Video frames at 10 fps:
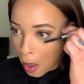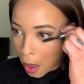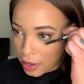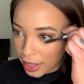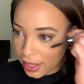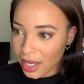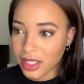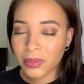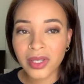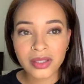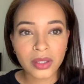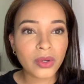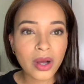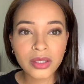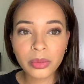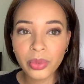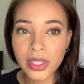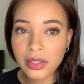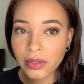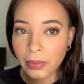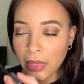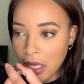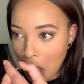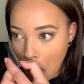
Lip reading: and I can't because they'll call the police on me.